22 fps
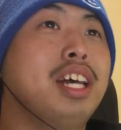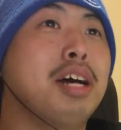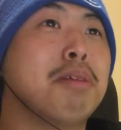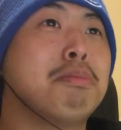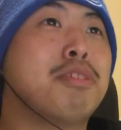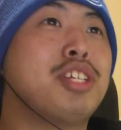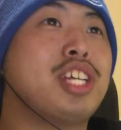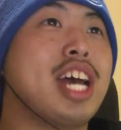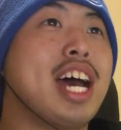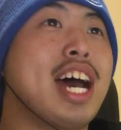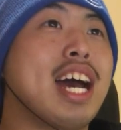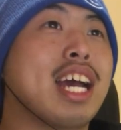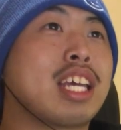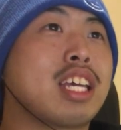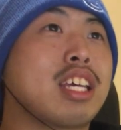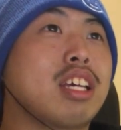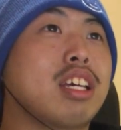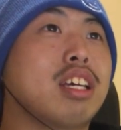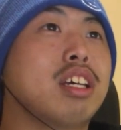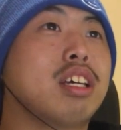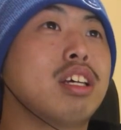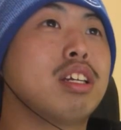up,
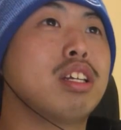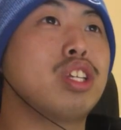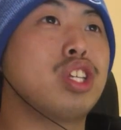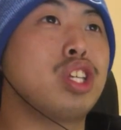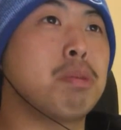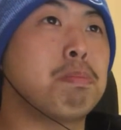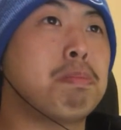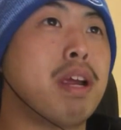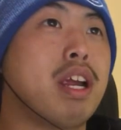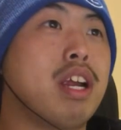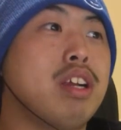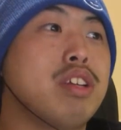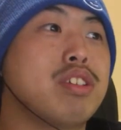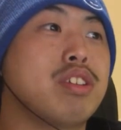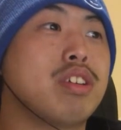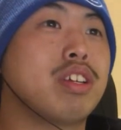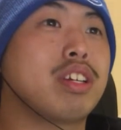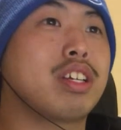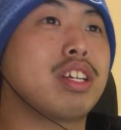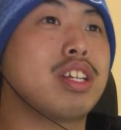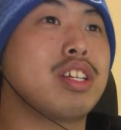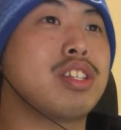Jack. Your parents
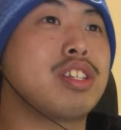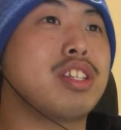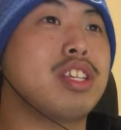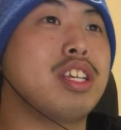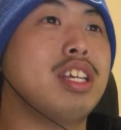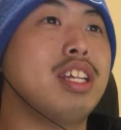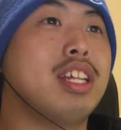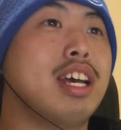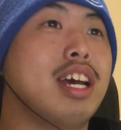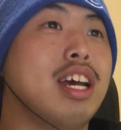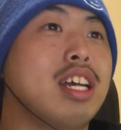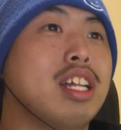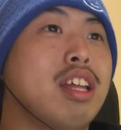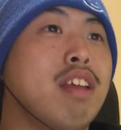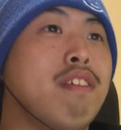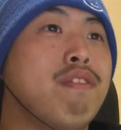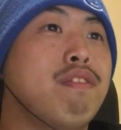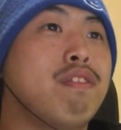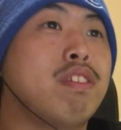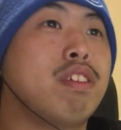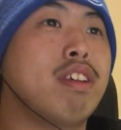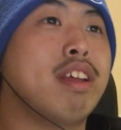are gonna see that
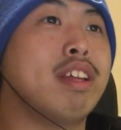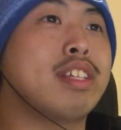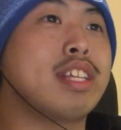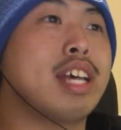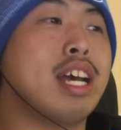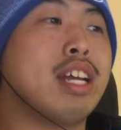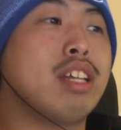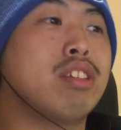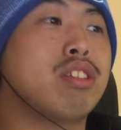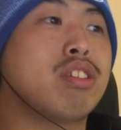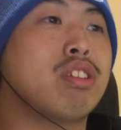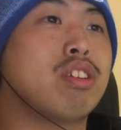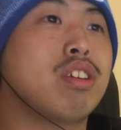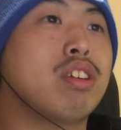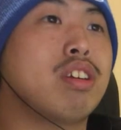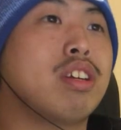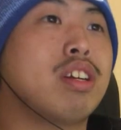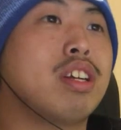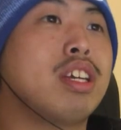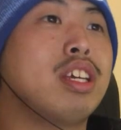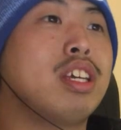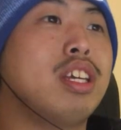if it's
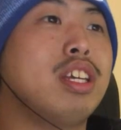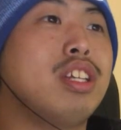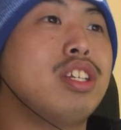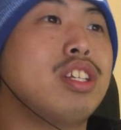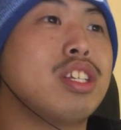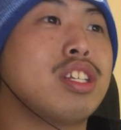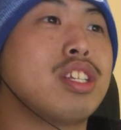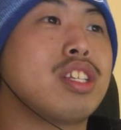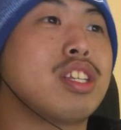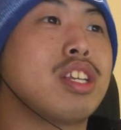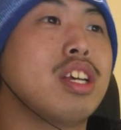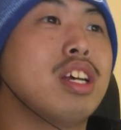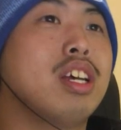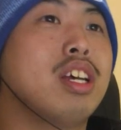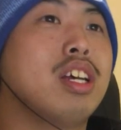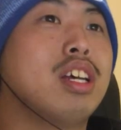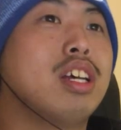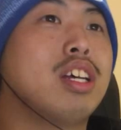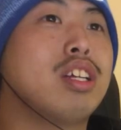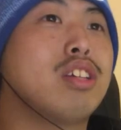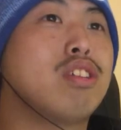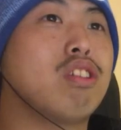after he just
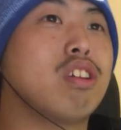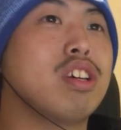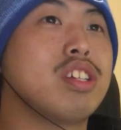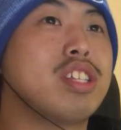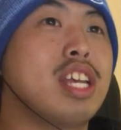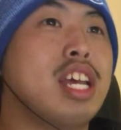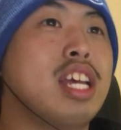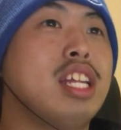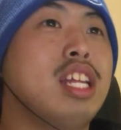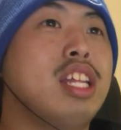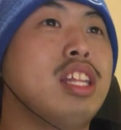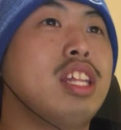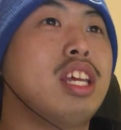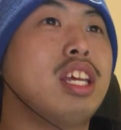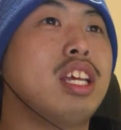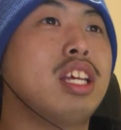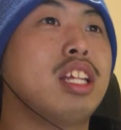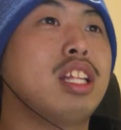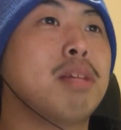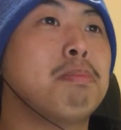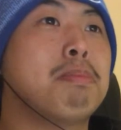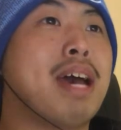draws
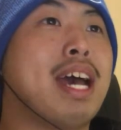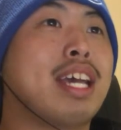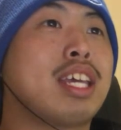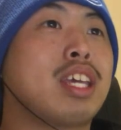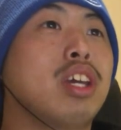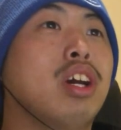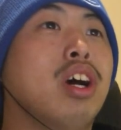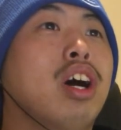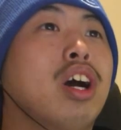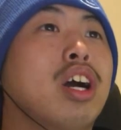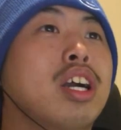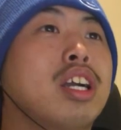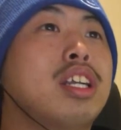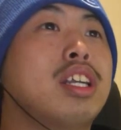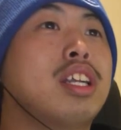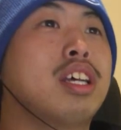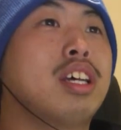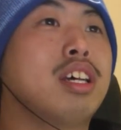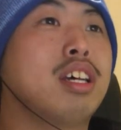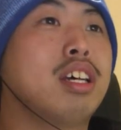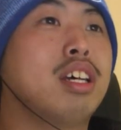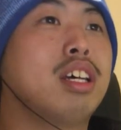anything in the backyard.
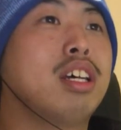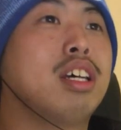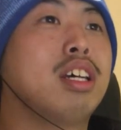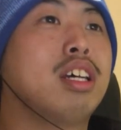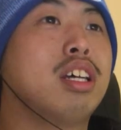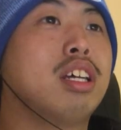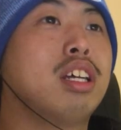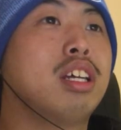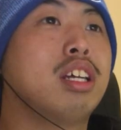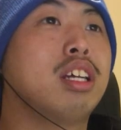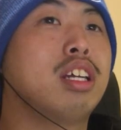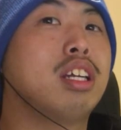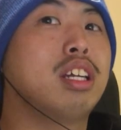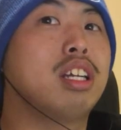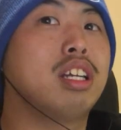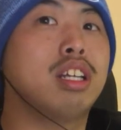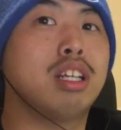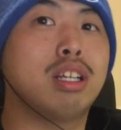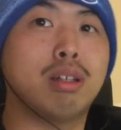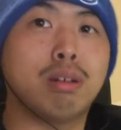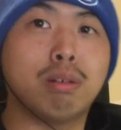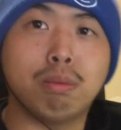
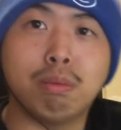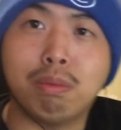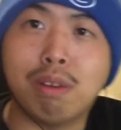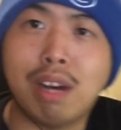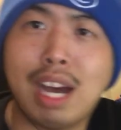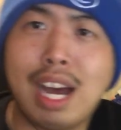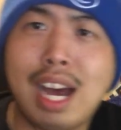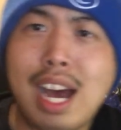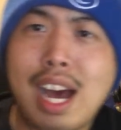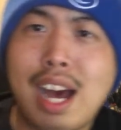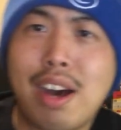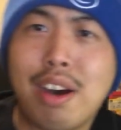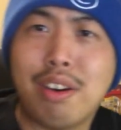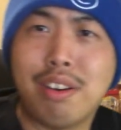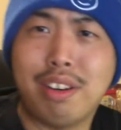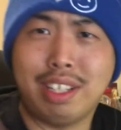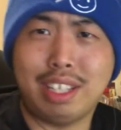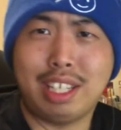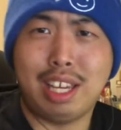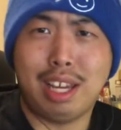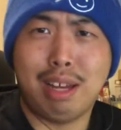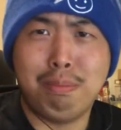Wow,
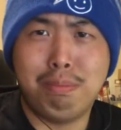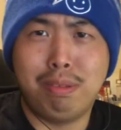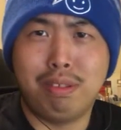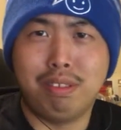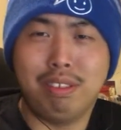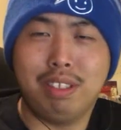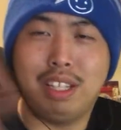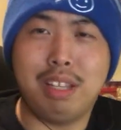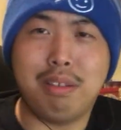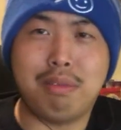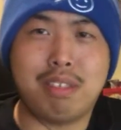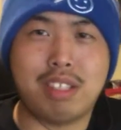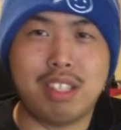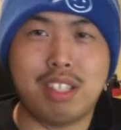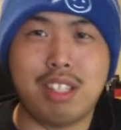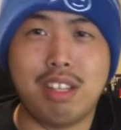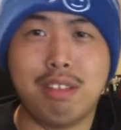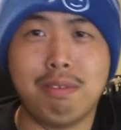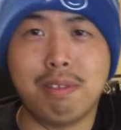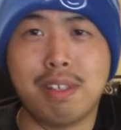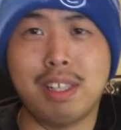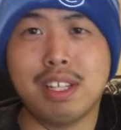I can't believe
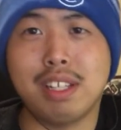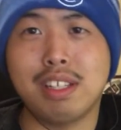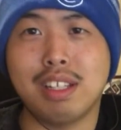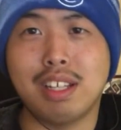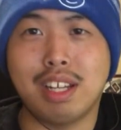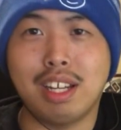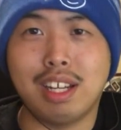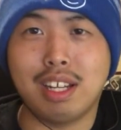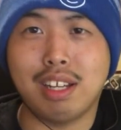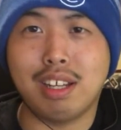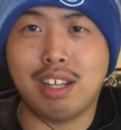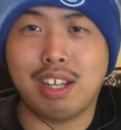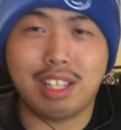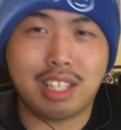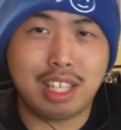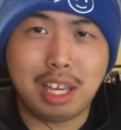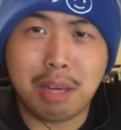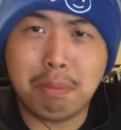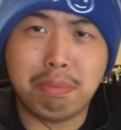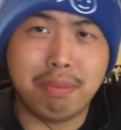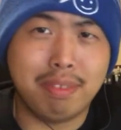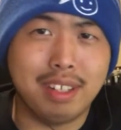Steven. I
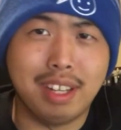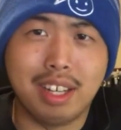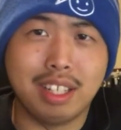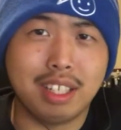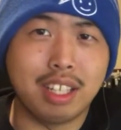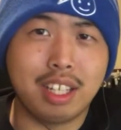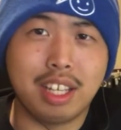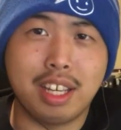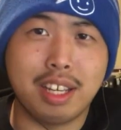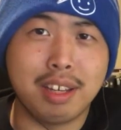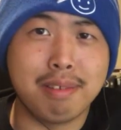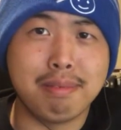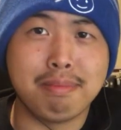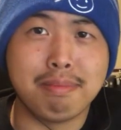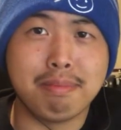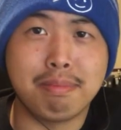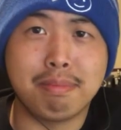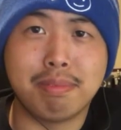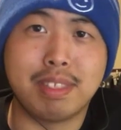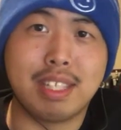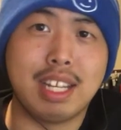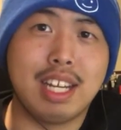can't believe on
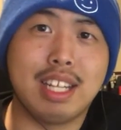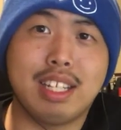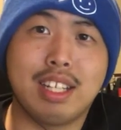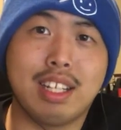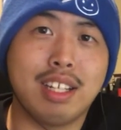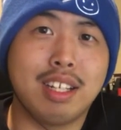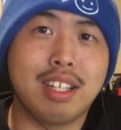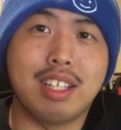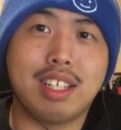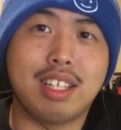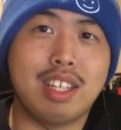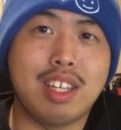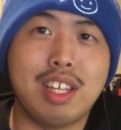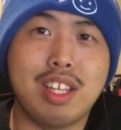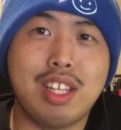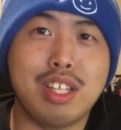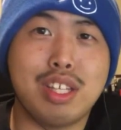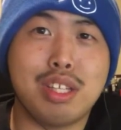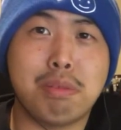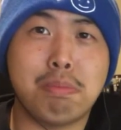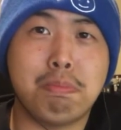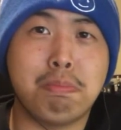him that uh,
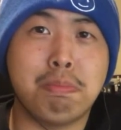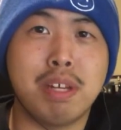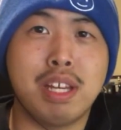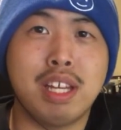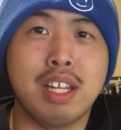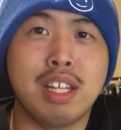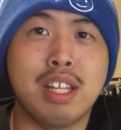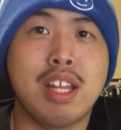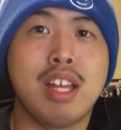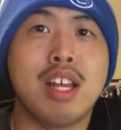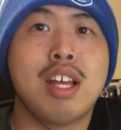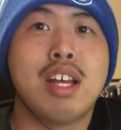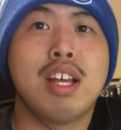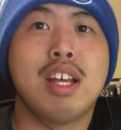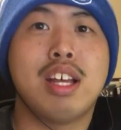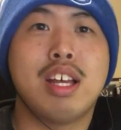he's been